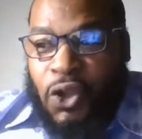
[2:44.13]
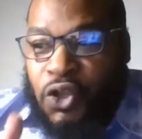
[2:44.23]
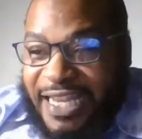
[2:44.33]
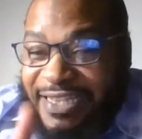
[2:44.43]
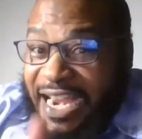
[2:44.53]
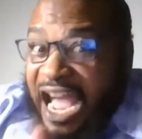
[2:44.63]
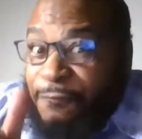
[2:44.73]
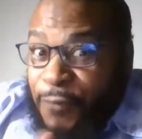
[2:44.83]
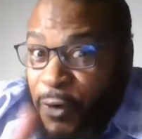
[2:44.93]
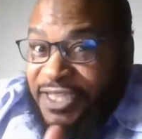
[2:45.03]
Did they not
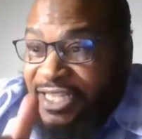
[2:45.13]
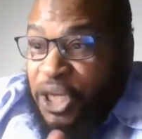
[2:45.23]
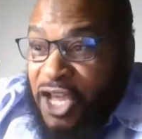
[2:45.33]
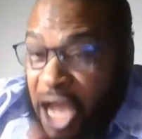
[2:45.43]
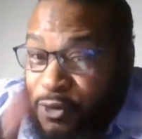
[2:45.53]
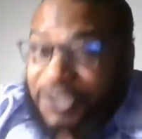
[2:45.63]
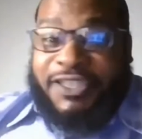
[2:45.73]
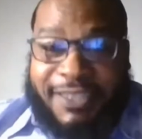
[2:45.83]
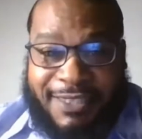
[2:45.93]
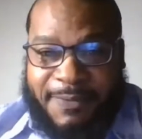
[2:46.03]
force us to become
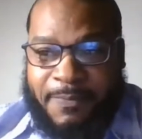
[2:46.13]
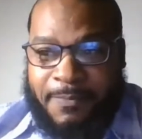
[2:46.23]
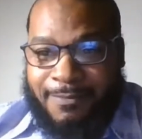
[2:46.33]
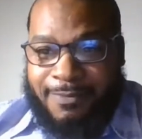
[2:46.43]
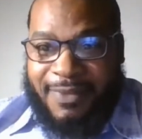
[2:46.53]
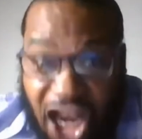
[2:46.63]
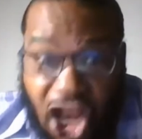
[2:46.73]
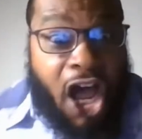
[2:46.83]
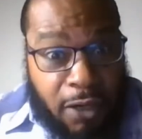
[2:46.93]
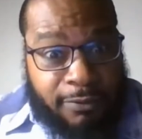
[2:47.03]
Christians?
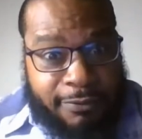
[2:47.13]
Hello?